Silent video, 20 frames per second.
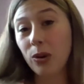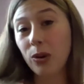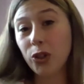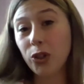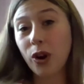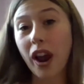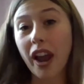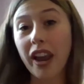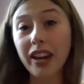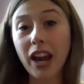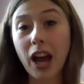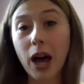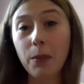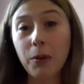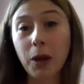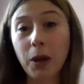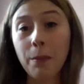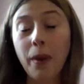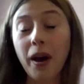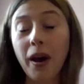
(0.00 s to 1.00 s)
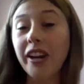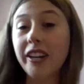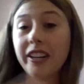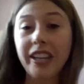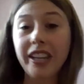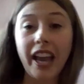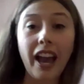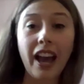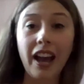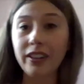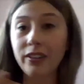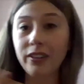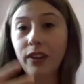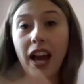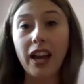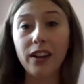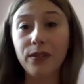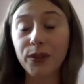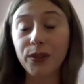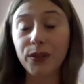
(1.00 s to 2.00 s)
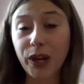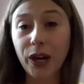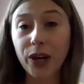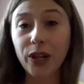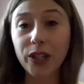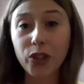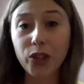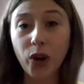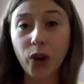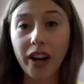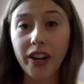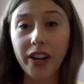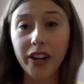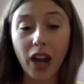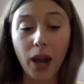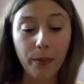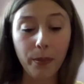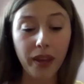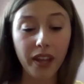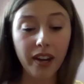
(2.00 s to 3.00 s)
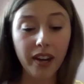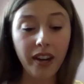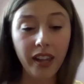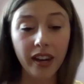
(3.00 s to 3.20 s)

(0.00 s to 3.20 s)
try and help combat any adversaries trying to come in.